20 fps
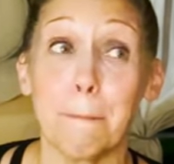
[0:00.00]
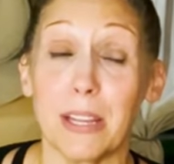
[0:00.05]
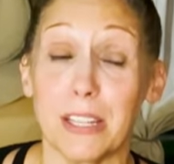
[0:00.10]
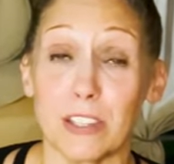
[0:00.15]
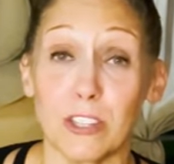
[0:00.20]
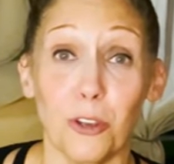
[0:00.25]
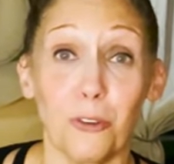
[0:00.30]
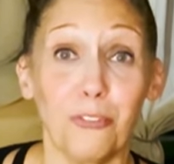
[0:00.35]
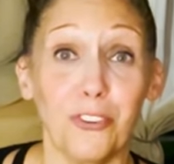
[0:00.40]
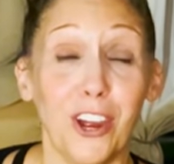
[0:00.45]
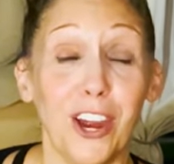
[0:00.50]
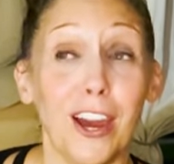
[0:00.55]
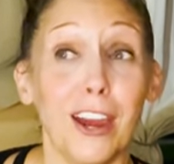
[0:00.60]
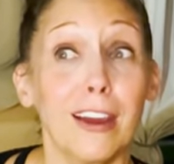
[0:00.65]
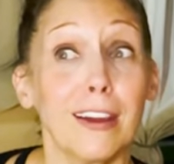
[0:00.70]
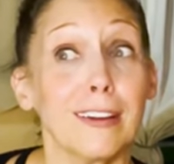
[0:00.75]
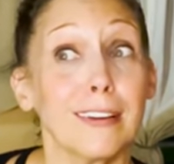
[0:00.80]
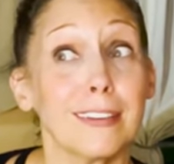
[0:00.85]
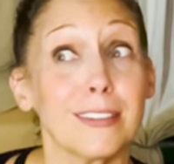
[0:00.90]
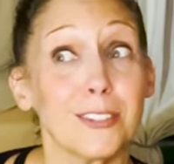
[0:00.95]
But so
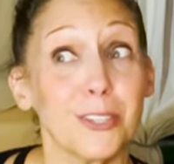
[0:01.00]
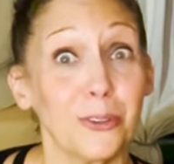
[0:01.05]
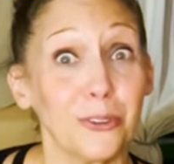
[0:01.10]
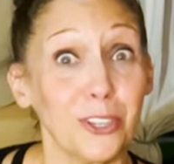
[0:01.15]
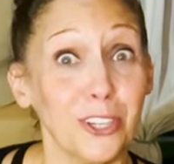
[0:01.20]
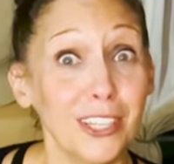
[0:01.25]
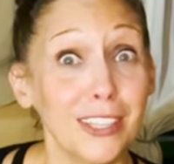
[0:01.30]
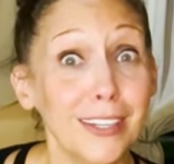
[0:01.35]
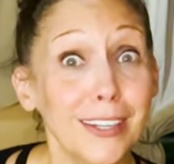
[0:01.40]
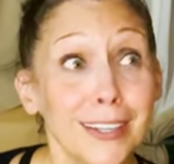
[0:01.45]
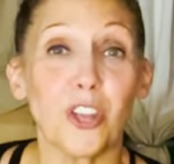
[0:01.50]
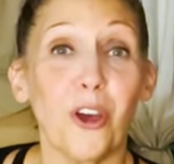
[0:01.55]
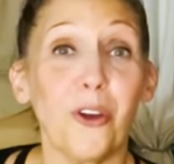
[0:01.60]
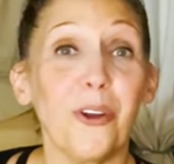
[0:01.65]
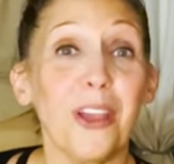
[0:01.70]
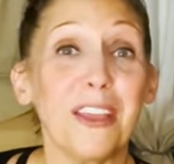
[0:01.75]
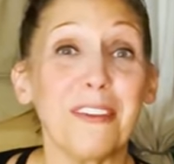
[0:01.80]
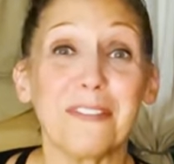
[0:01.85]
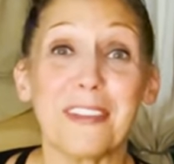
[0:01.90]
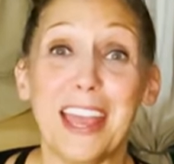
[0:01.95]
far, so good. So
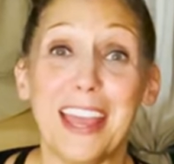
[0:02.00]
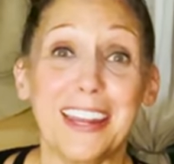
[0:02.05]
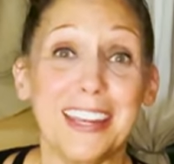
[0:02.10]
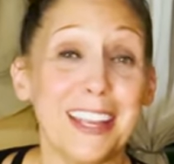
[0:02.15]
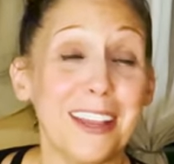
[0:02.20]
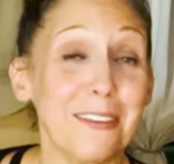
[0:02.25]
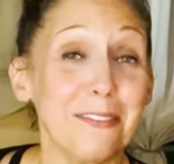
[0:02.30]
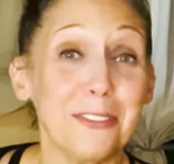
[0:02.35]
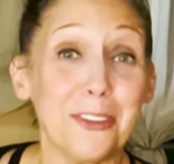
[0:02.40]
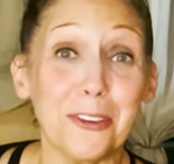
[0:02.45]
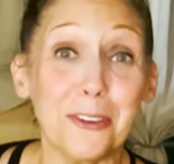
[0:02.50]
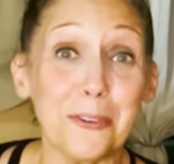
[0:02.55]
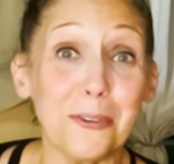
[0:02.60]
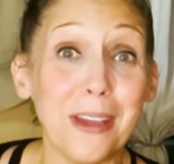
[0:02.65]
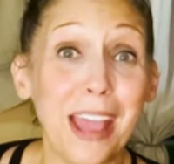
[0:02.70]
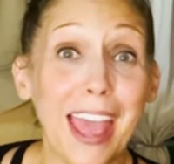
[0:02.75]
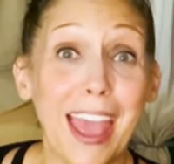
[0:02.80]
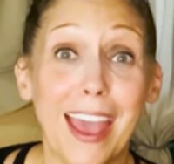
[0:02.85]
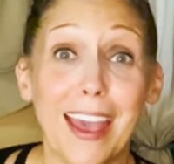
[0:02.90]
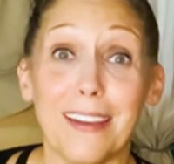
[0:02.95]
if any of you
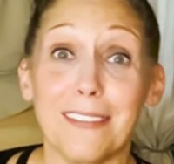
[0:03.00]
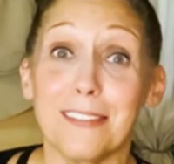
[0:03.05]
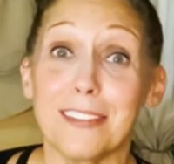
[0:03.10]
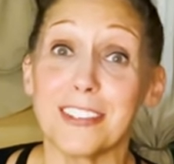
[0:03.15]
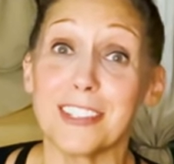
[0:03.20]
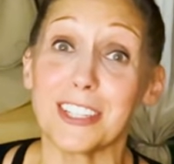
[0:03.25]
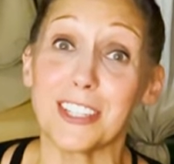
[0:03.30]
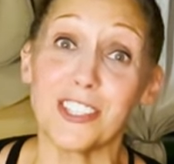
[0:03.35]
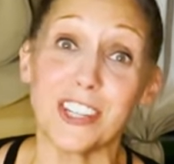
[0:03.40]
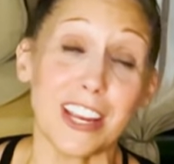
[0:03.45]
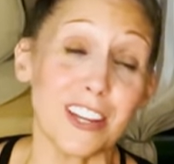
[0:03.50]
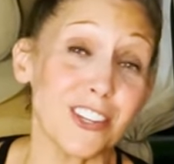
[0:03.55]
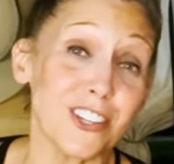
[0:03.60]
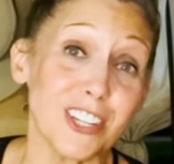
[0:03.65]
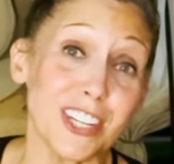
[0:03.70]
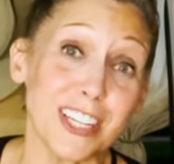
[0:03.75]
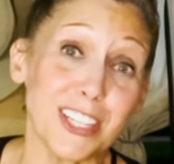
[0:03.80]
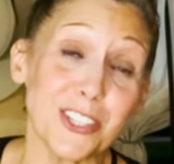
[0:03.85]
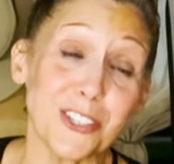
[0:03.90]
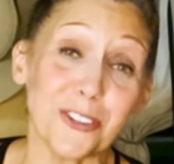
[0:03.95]
have
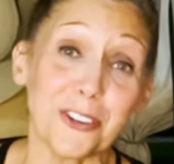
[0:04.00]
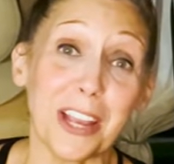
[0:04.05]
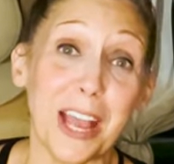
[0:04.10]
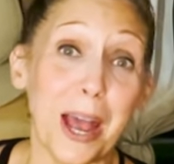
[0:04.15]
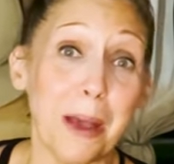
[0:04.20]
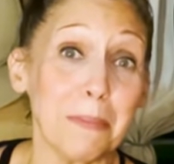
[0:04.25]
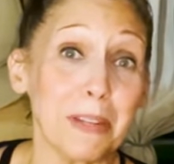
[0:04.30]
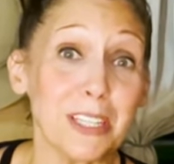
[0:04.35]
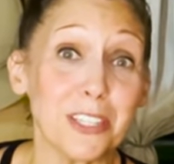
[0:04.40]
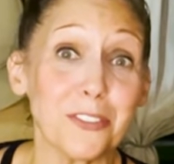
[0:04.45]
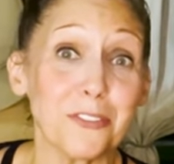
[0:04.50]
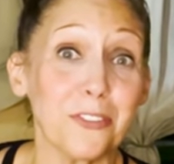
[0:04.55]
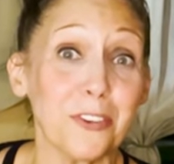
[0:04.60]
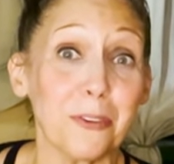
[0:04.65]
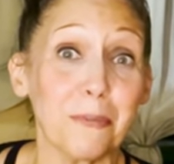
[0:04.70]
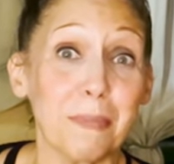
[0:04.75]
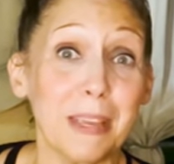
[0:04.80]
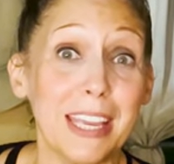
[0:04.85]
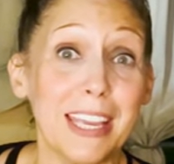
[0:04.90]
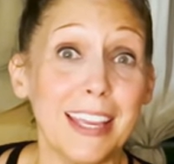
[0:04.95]
suggestions or comments
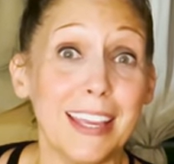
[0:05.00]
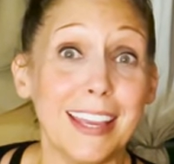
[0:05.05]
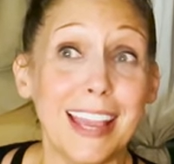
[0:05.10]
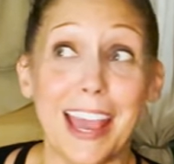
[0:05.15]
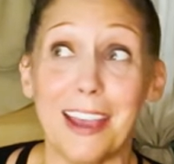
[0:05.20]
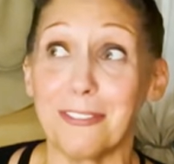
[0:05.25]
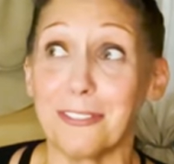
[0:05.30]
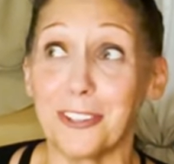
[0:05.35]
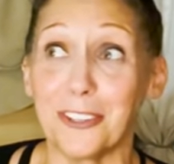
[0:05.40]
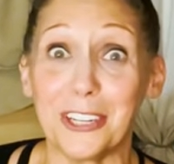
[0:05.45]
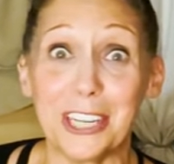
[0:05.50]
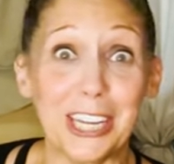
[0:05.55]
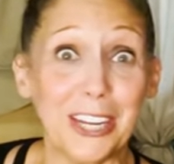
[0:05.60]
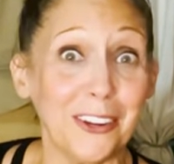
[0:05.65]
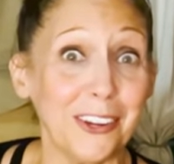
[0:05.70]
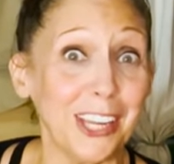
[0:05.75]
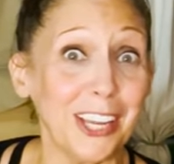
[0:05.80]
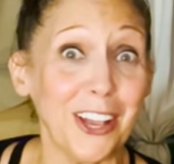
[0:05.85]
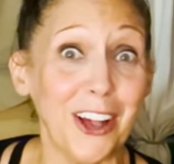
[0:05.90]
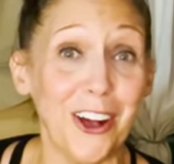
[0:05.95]
for me after
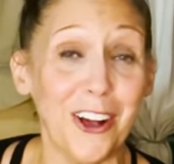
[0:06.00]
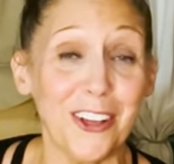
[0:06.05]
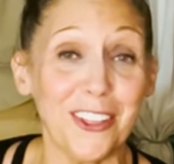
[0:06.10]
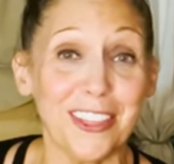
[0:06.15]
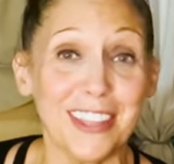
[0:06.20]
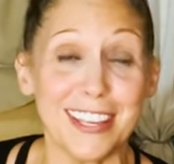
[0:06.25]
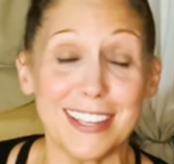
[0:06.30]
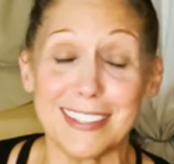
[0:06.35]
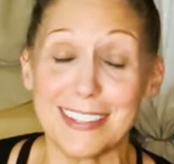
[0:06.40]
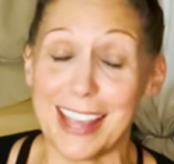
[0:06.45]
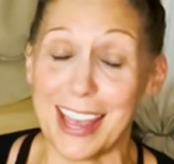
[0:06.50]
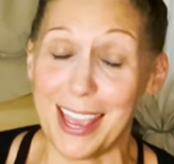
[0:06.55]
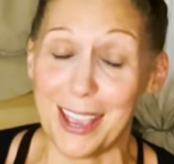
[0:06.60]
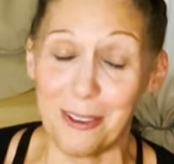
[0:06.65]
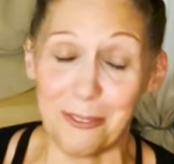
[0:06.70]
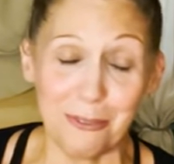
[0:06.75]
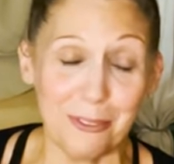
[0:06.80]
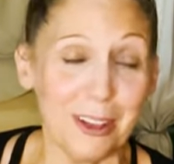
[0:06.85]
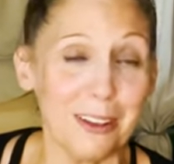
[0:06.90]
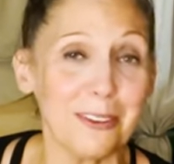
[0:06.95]
hearing all this,
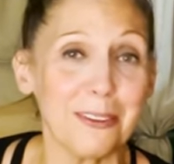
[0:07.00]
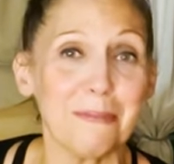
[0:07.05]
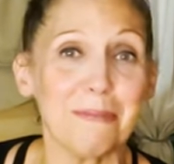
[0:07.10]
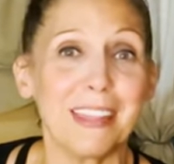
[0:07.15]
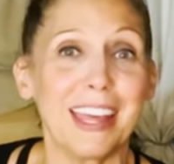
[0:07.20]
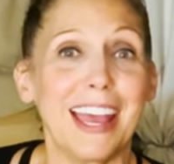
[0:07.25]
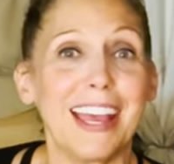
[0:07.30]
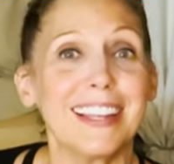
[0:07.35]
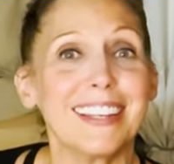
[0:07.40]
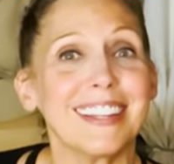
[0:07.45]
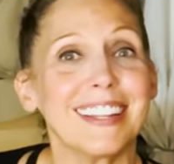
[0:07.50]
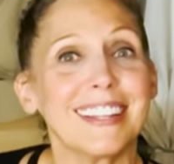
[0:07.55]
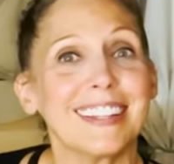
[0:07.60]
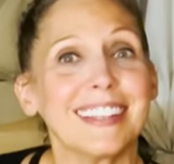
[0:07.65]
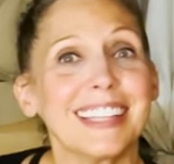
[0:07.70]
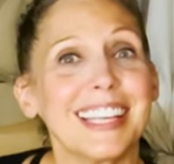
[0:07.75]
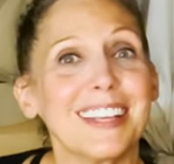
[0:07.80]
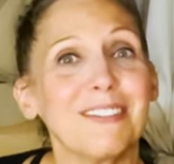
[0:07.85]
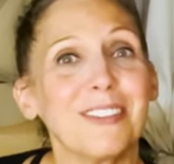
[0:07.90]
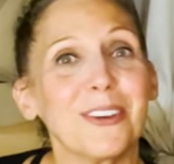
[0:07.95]
I welcome that
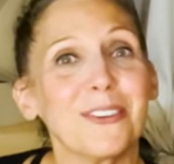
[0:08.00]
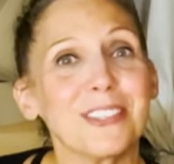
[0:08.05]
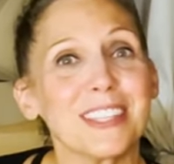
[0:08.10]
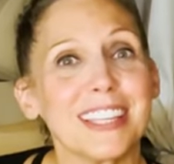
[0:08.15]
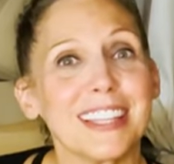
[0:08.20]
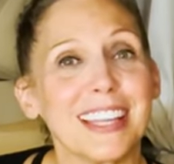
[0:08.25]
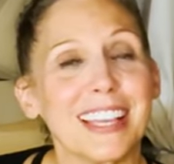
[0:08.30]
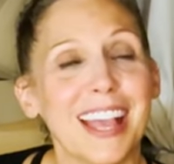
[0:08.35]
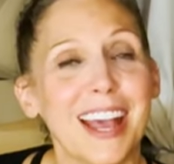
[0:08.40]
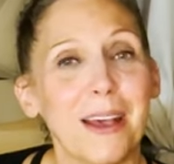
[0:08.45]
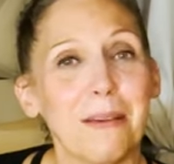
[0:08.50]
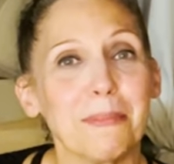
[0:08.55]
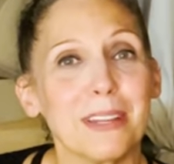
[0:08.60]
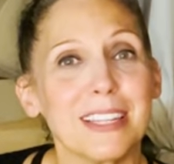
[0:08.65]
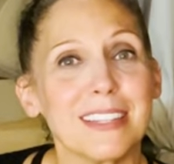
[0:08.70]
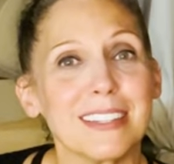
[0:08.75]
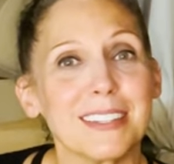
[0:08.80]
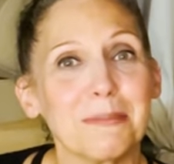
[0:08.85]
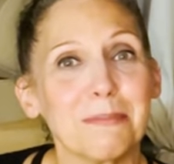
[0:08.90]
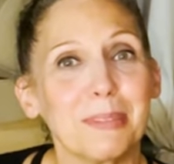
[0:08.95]
and leave those in the
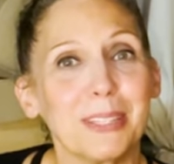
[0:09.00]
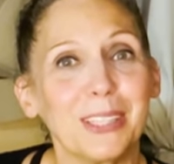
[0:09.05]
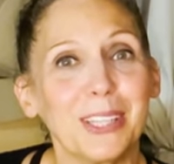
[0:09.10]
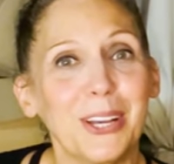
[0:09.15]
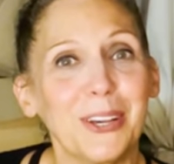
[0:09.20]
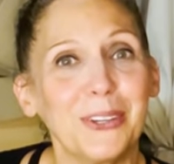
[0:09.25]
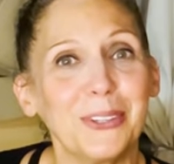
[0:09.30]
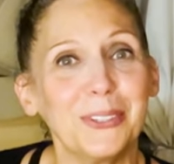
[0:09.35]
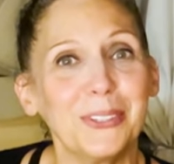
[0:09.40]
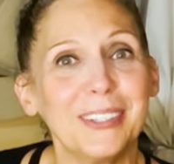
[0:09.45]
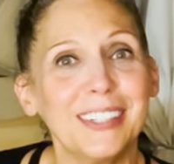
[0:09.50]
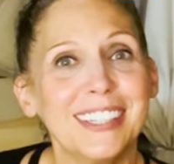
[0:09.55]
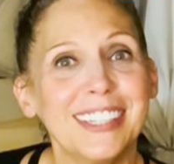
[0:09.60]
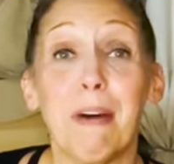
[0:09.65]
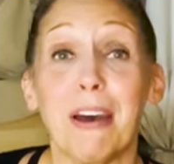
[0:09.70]
comments below.